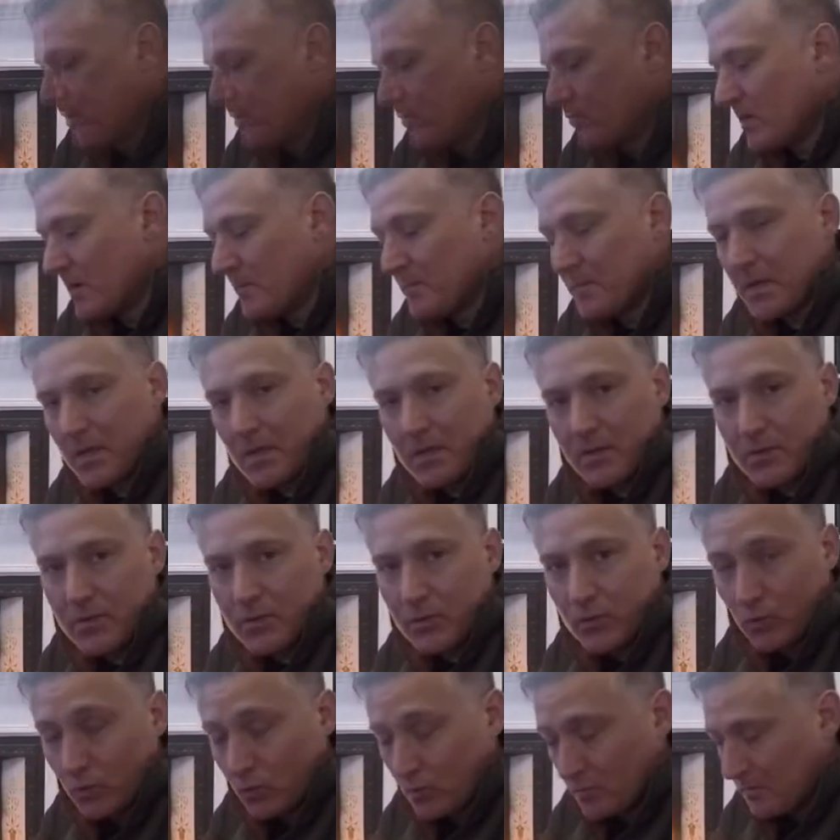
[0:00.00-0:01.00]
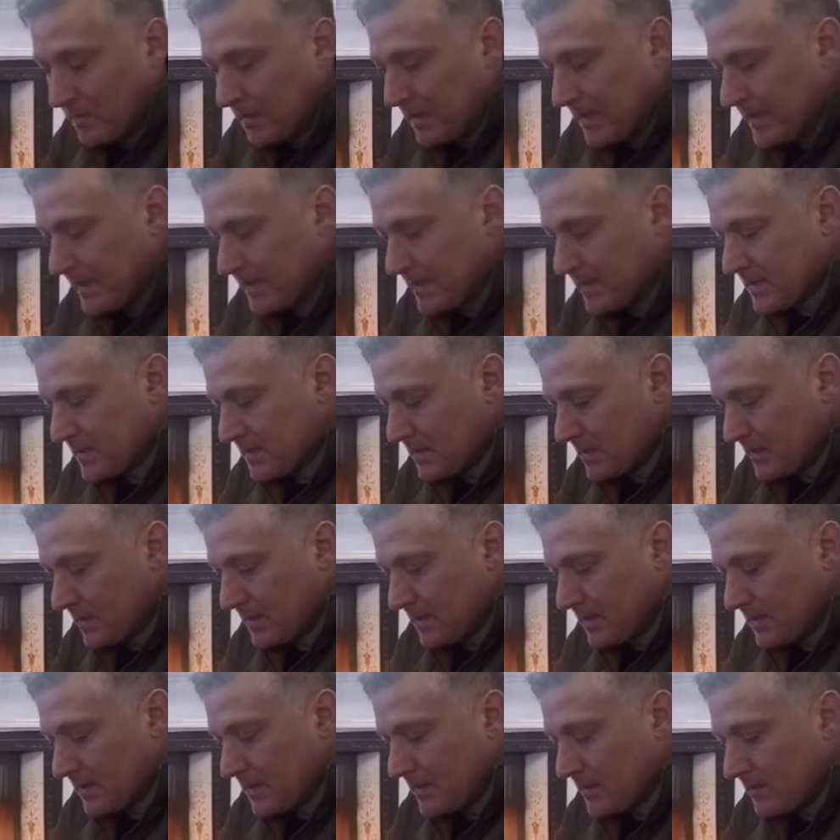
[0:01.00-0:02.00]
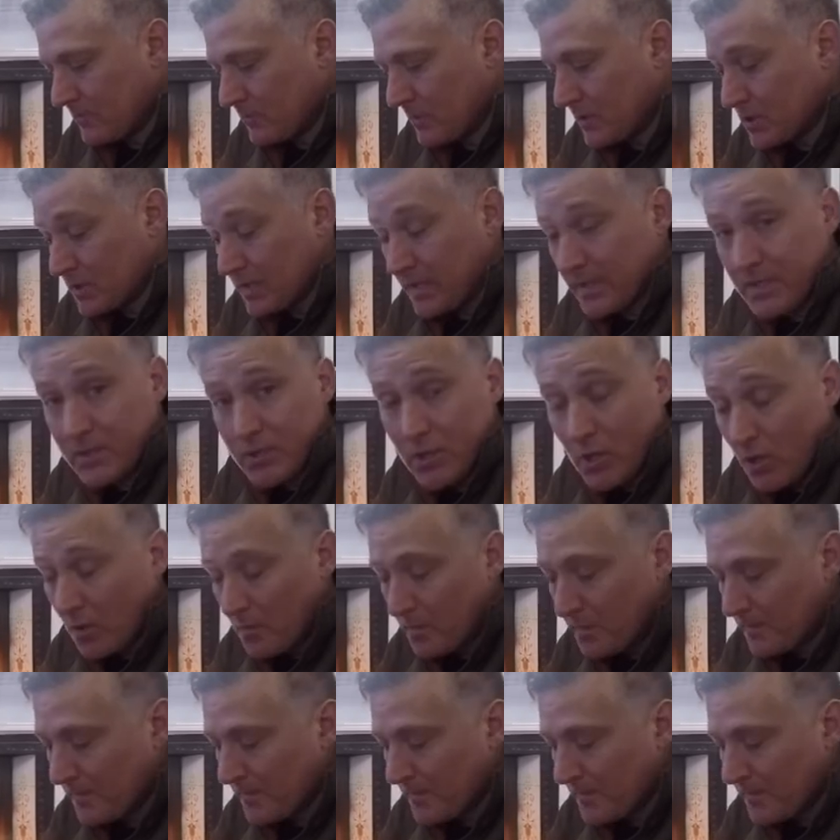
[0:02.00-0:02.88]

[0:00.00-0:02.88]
Ripstorm Lite Ridgeline top.